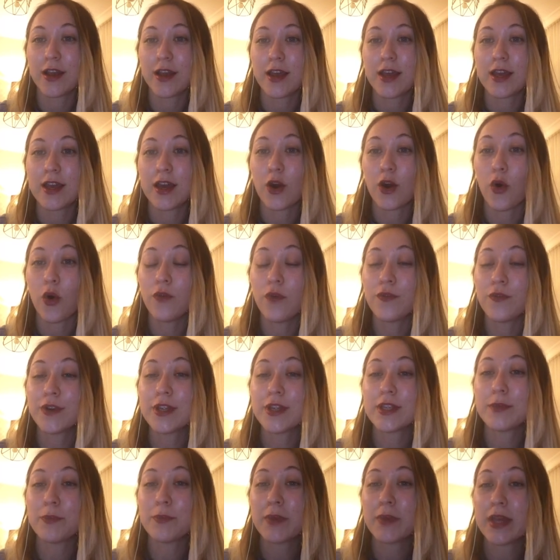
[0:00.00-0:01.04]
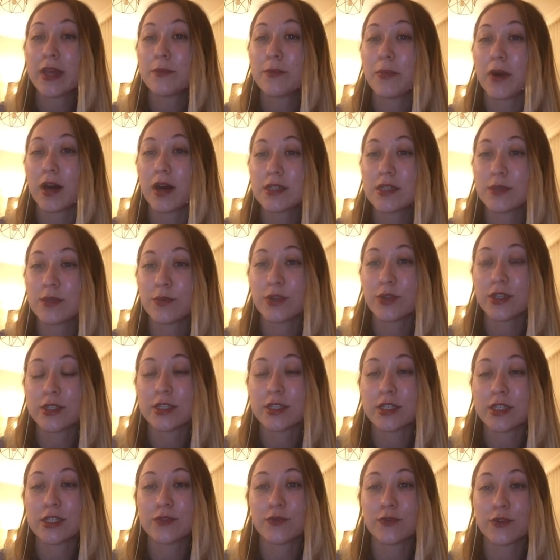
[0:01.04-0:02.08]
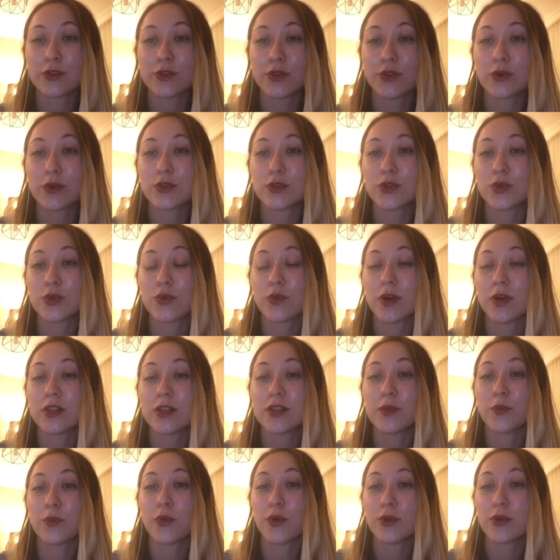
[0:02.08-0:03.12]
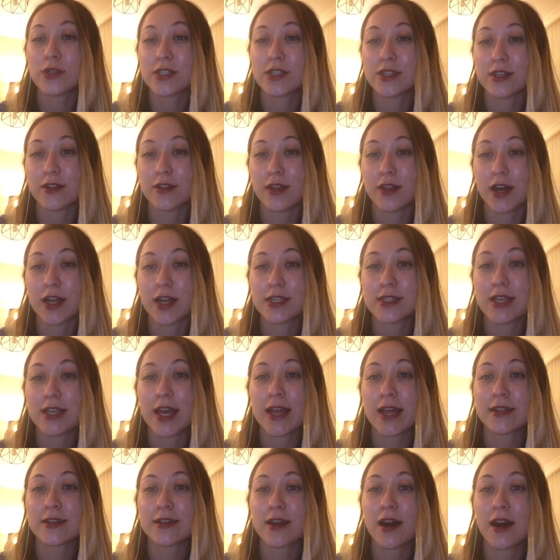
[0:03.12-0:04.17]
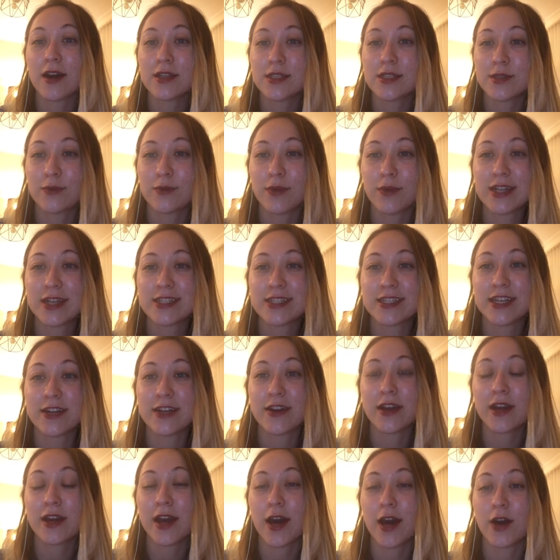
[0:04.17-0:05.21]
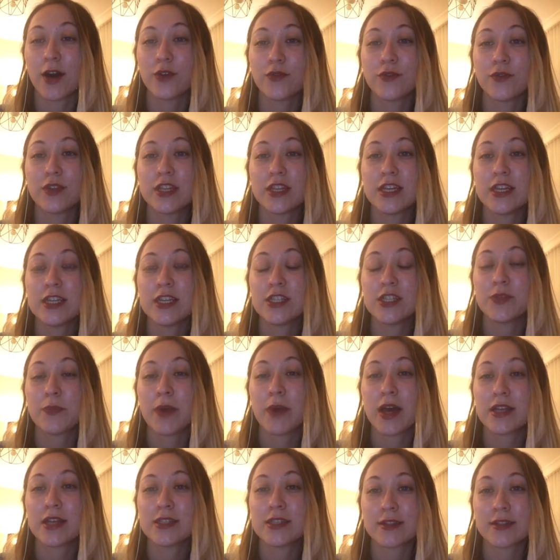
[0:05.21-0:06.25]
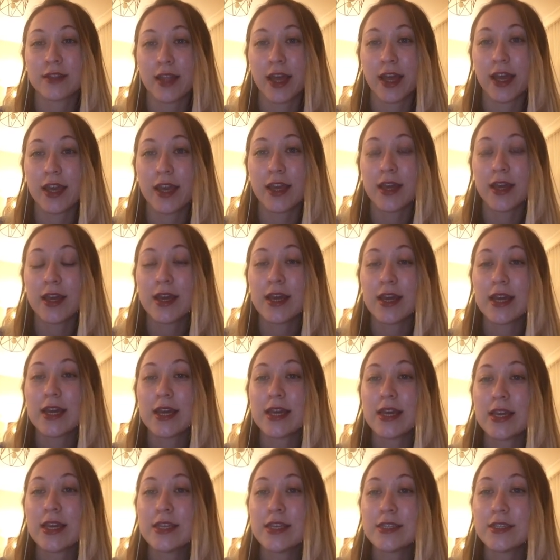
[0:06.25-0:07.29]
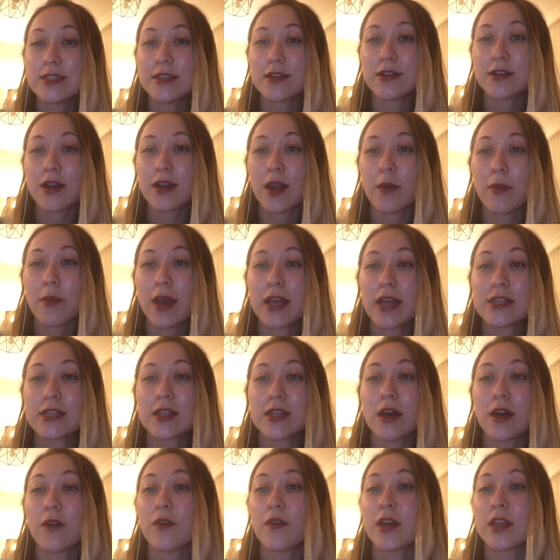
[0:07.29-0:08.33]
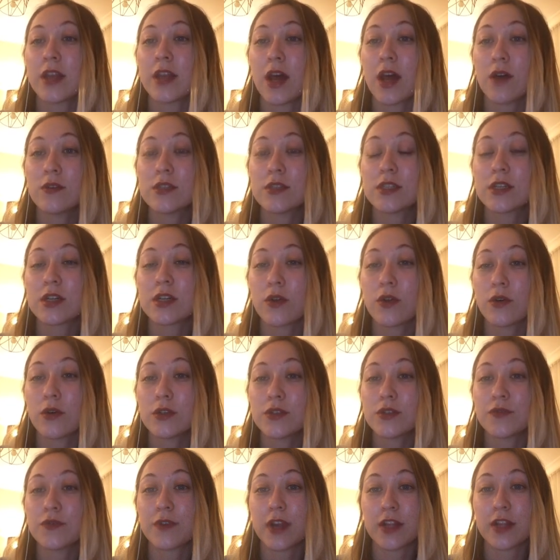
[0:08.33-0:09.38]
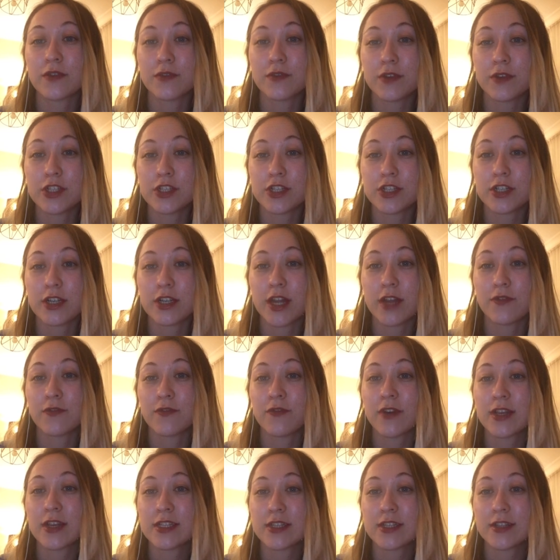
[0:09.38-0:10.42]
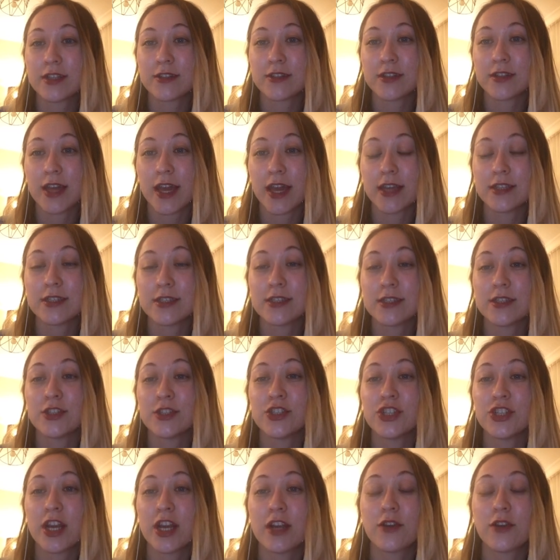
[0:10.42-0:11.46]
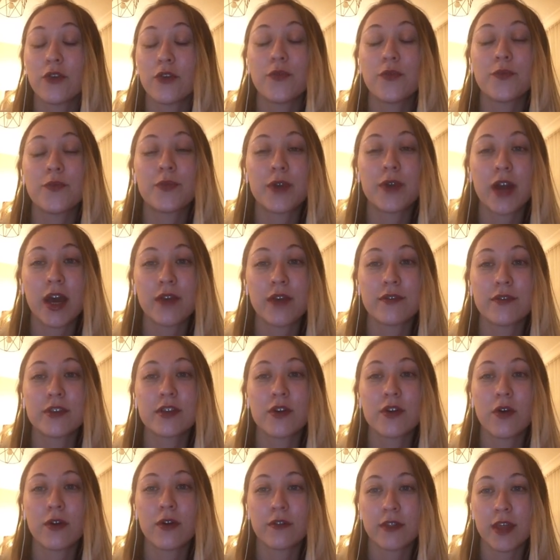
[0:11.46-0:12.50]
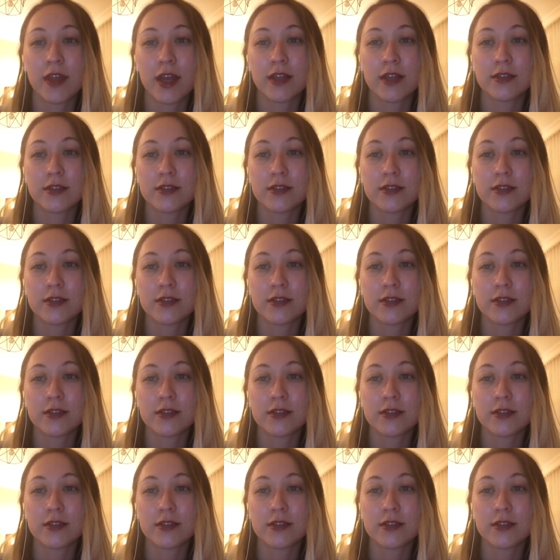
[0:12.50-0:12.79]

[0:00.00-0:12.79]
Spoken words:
offering many possibilities for those who want to personalize and customize their account with each passing day. Instagram has now announced the close friend feature that facilitates the sharing of private content.